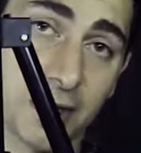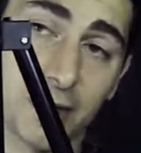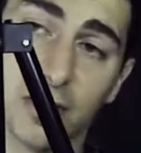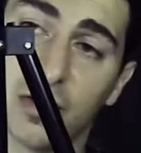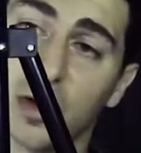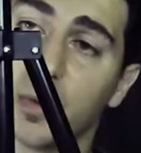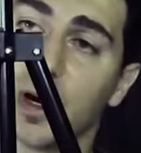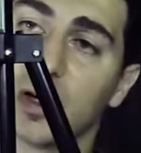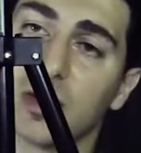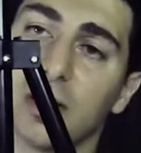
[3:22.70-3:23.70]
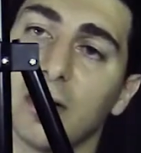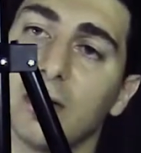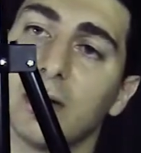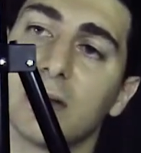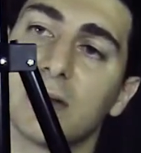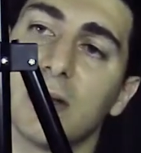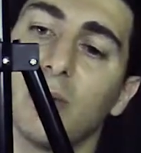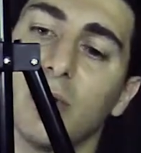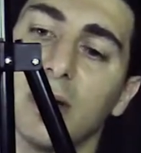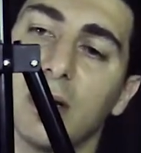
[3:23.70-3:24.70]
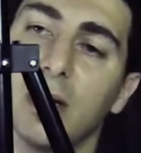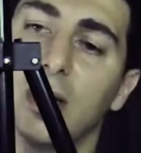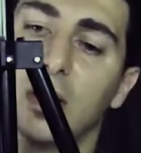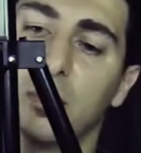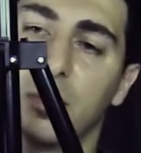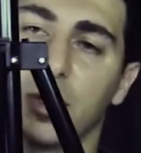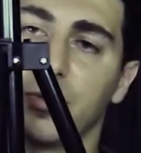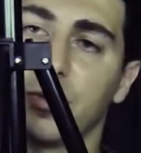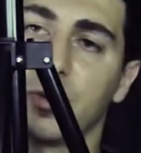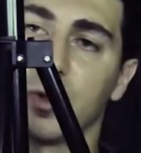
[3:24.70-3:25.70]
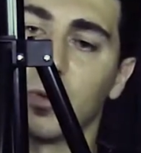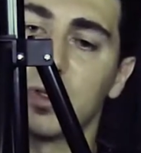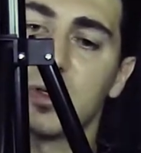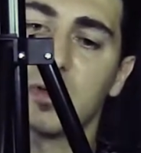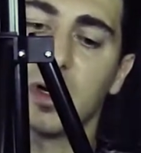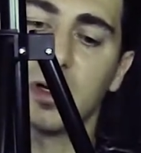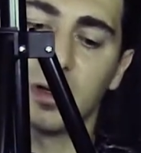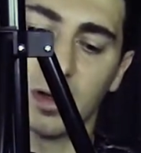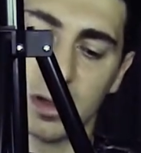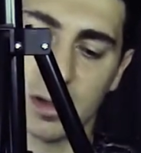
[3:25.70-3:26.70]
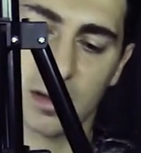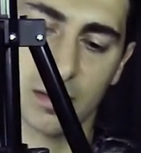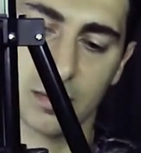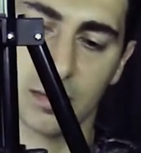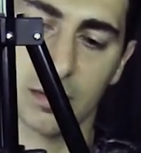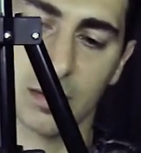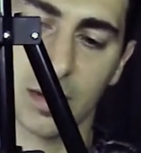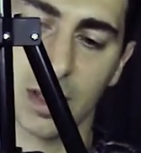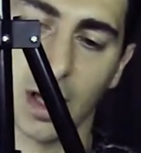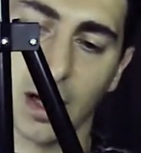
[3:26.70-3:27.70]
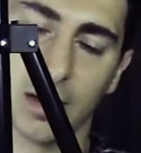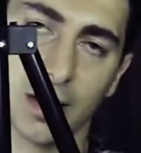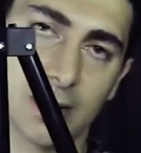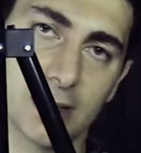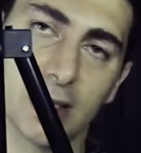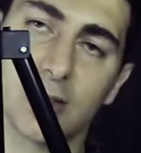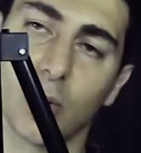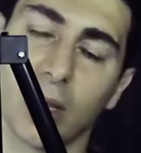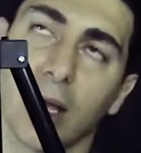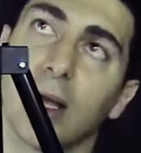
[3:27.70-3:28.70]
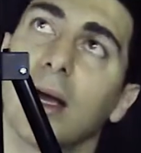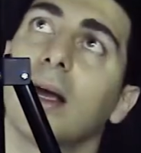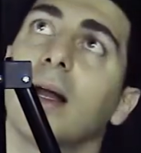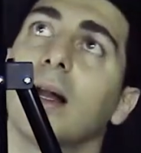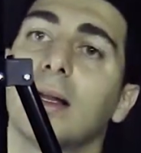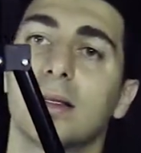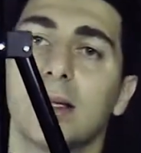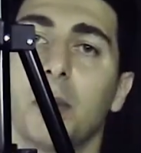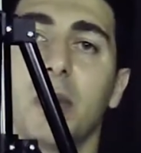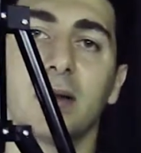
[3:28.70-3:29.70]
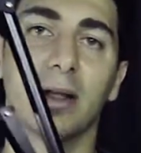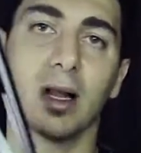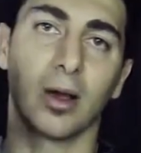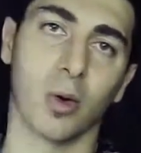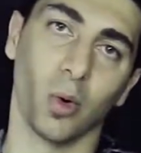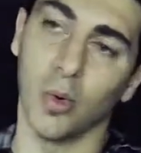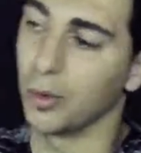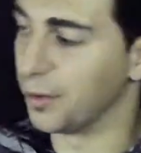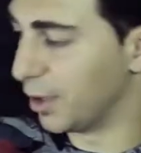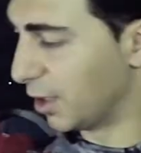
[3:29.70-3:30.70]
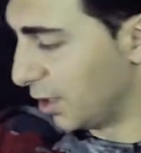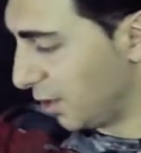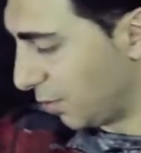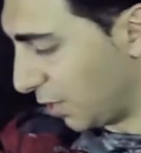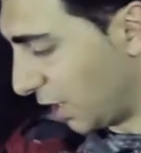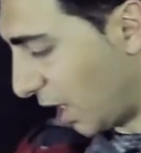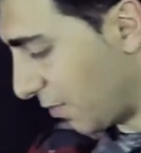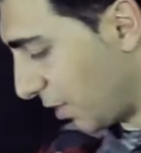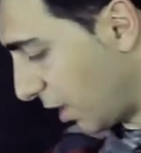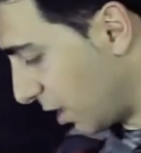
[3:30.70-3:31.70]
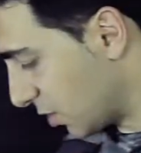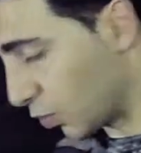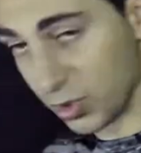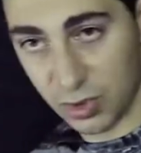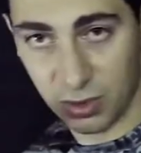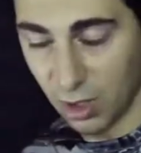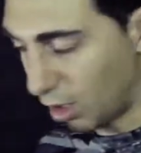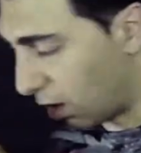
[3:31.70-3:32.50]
even cheaper actually than this somewhat. But, once you tighten this... Yeah, it's okay. Again, it's not meant to like hold really heavy lights, which they